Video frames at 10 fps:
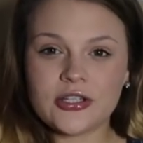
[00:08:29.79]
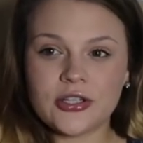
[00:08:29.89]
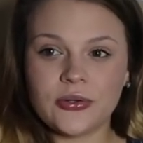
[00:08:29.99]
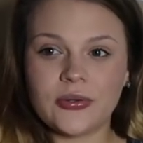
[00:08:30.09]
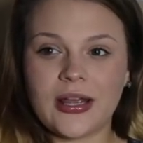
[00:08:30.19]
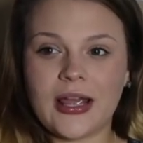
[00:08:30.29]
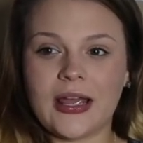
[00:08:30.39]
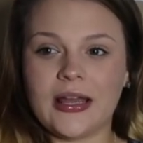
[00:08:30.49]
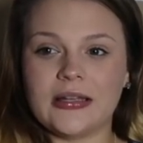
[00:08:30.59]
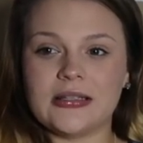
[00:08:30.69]
soon.
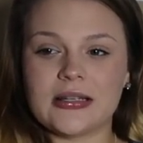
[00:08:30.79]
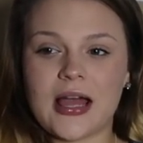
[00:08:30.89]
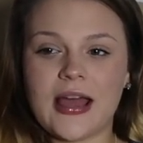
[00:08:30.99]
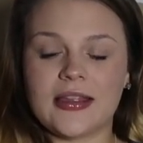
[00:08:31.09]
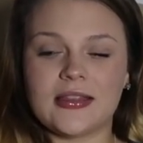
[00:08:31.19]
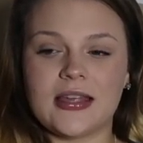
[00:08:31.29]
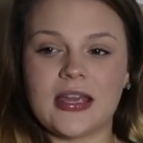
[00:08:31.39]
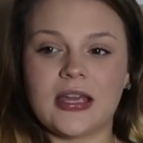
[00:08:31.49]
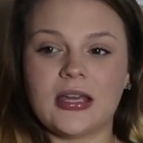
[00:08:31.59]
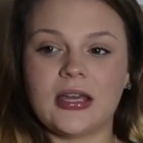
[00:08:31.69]
And I
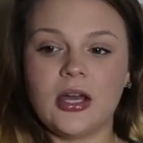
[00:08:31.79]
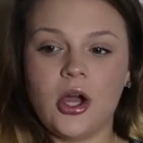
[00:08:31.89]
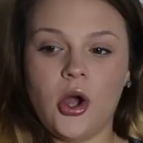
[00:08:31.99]
think